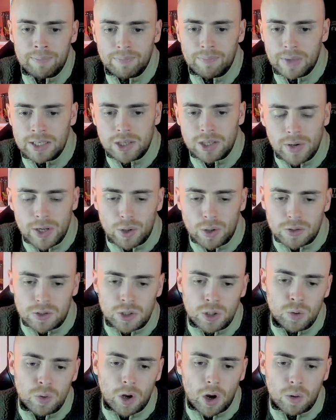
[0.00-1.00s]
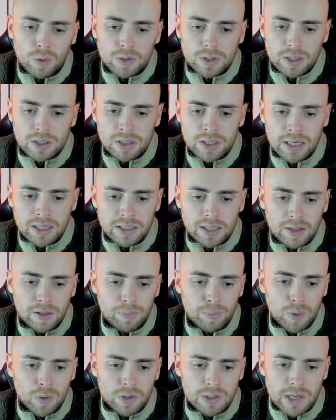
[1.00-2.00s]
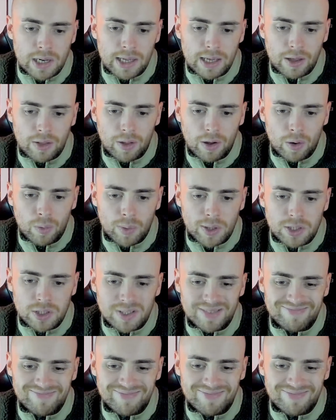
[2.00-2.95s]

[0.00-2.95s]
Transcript: He's only got 2 goals this season in the Bundesliga, though, which,